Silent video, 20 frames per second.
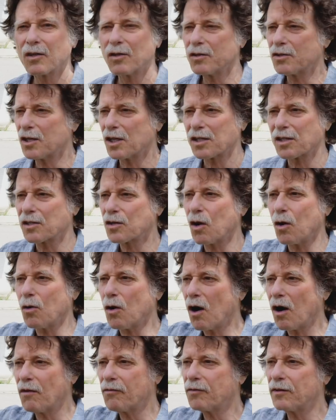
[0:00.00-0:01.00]
could just go
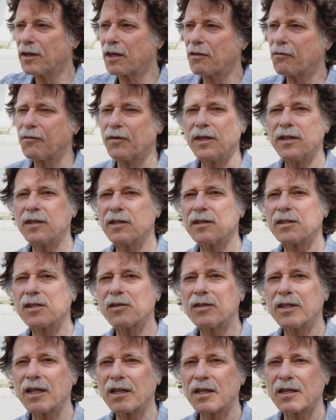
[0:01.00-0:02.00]
off into the fields
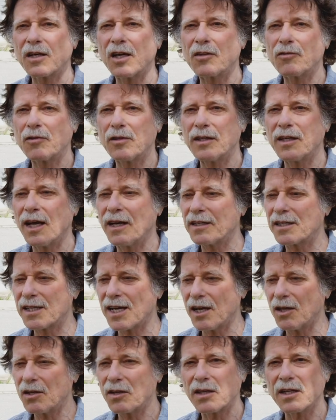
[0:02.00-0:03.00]
and into the country. That's
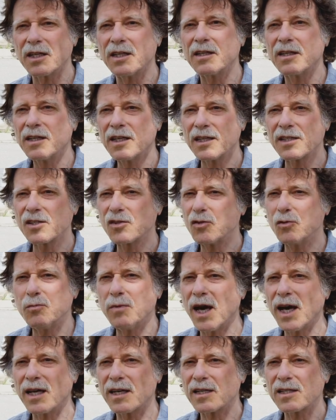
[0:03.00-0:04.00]
healthy. It's too
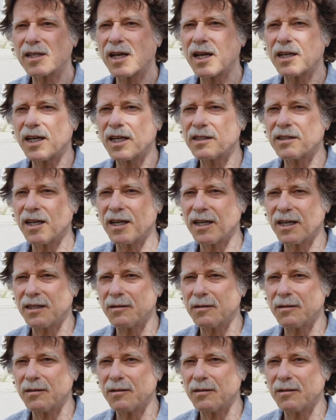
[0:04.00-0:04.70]
bad it's not like that